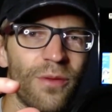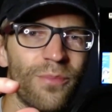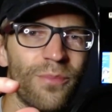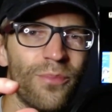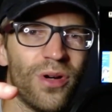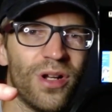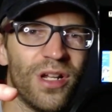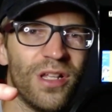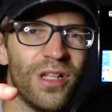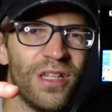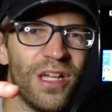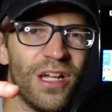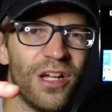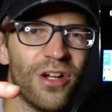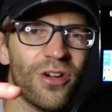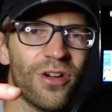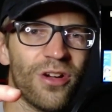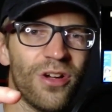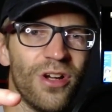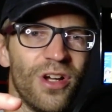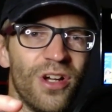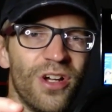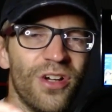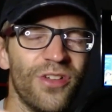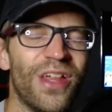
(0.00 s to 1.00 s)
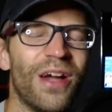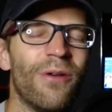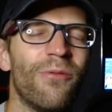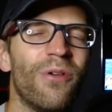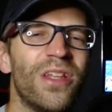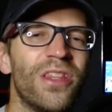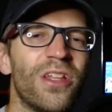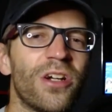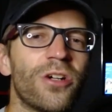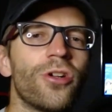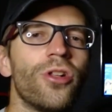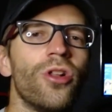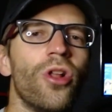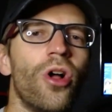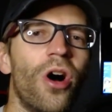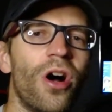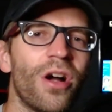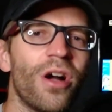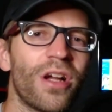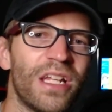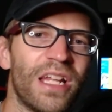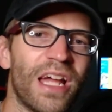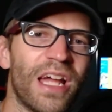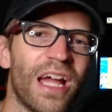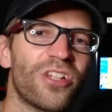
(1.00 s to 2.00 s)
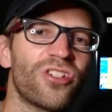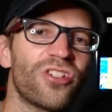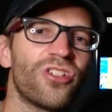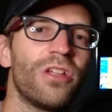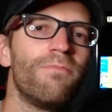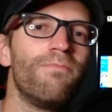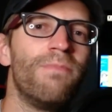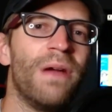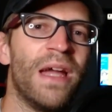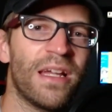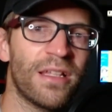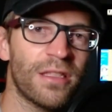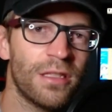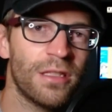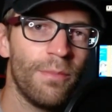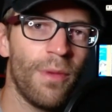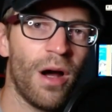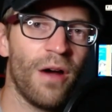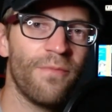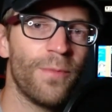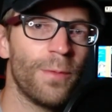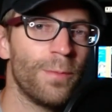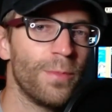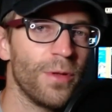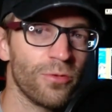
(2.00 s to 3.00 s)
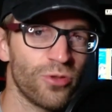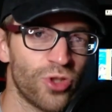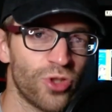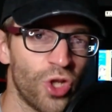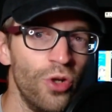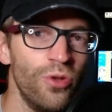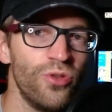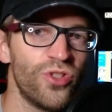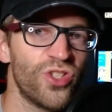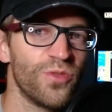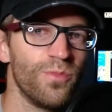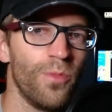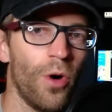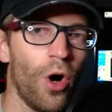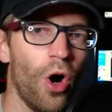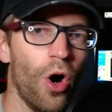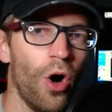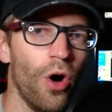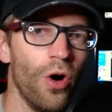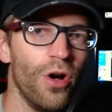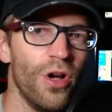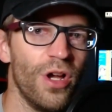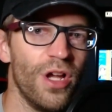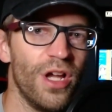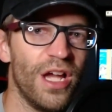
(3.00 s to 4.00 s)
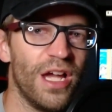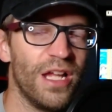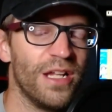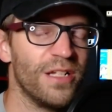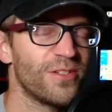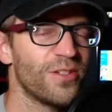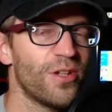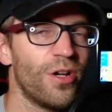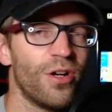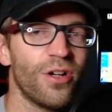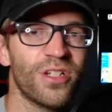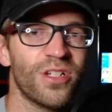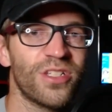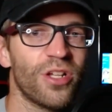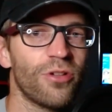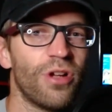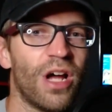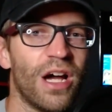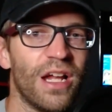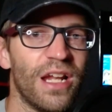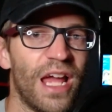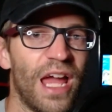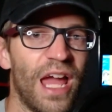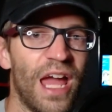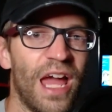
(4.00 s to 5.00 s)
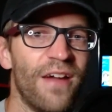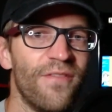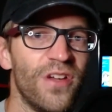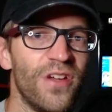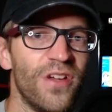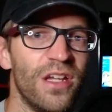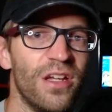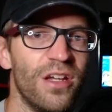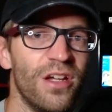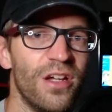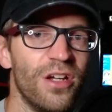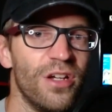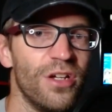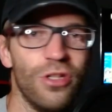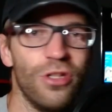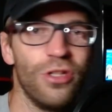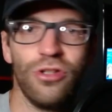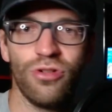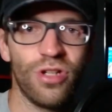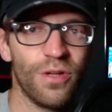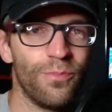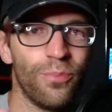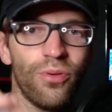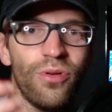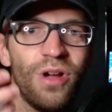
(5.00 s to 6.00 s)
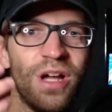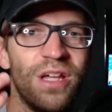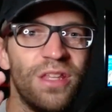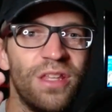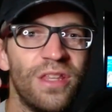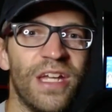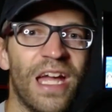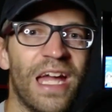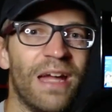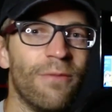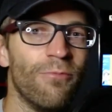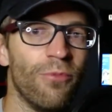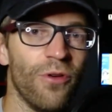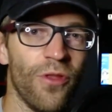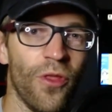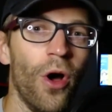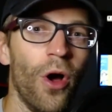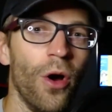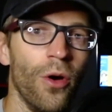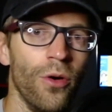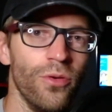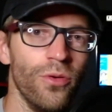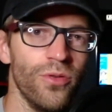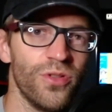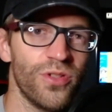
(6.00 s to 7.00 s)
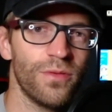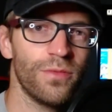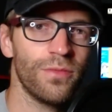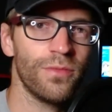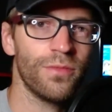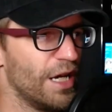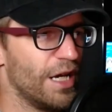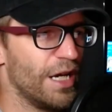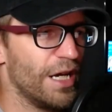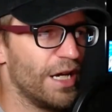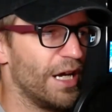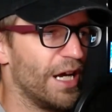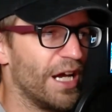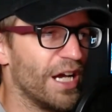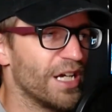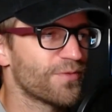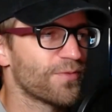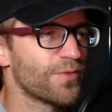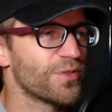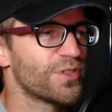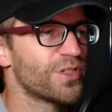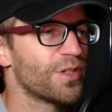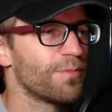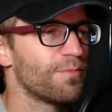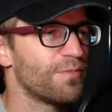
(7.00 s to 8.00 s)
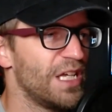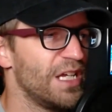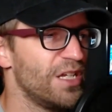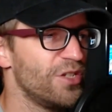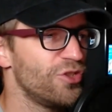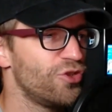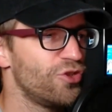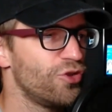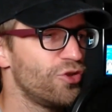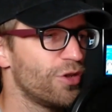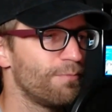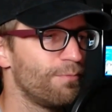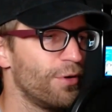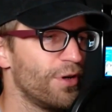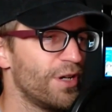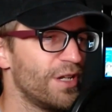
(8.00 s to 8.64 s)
to put in there. That way the claw can actually pick them up if they're too small, and as long as they're not heavy, you could play the game with those. As for some things you could put